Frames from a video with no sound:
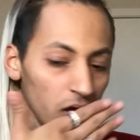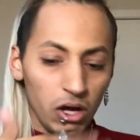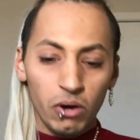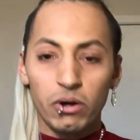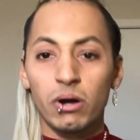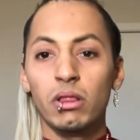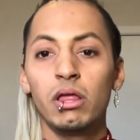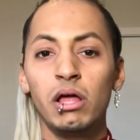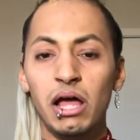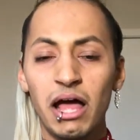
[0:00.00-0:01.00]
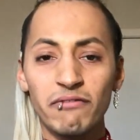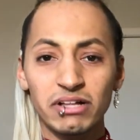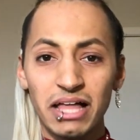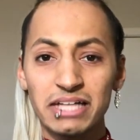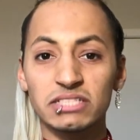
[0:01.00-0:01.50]
Oh girl, I have a
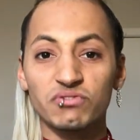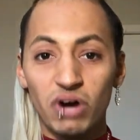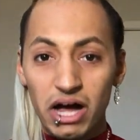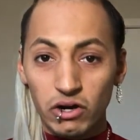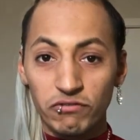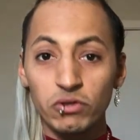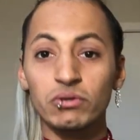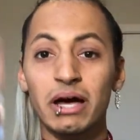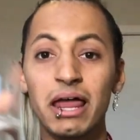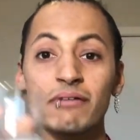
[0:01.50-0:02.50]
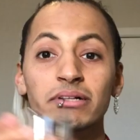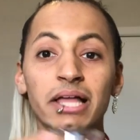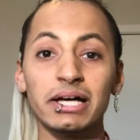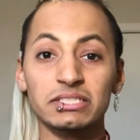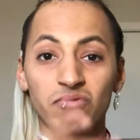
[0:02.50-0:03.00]
glass of water. If you do not have a
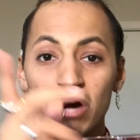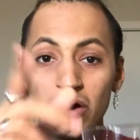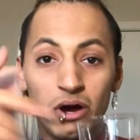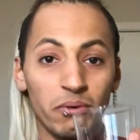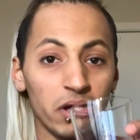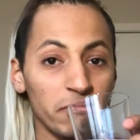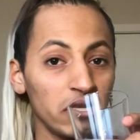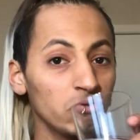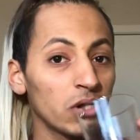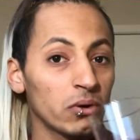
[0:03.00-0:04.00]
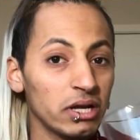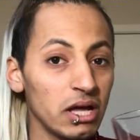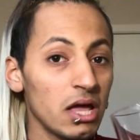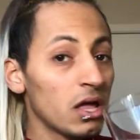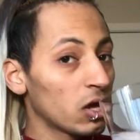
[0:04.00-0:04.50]
glass of water, I recommend you go
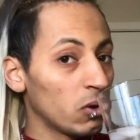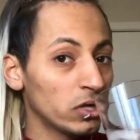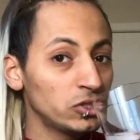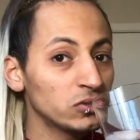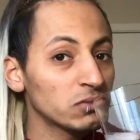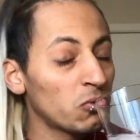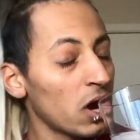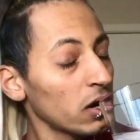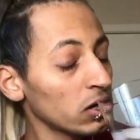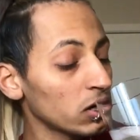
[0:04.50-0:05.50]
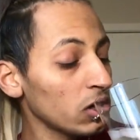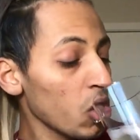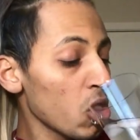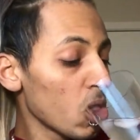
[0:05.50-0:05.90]
get you some water, girl.